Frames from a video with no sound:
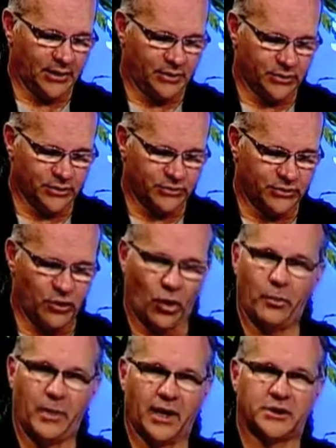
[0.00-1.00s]
There was
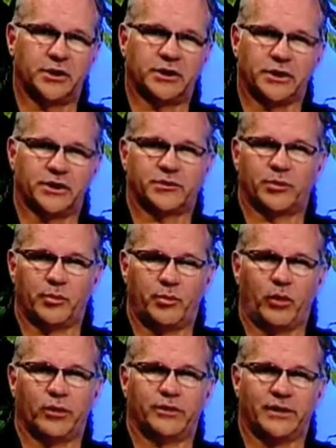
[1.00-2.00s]
no mention in this
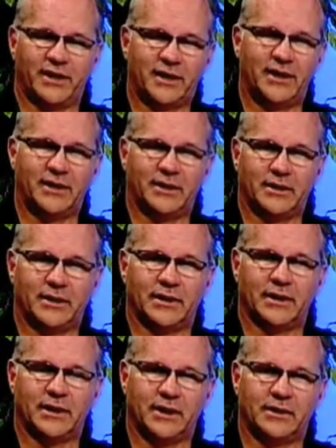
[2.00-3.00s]
report that he,
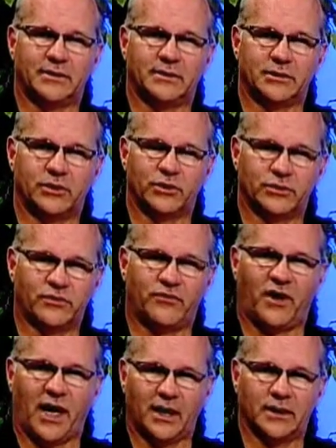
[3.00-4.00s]
he used
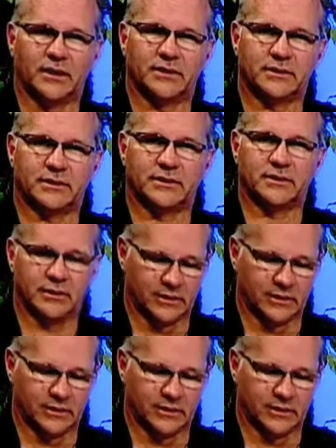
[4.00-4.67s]
violence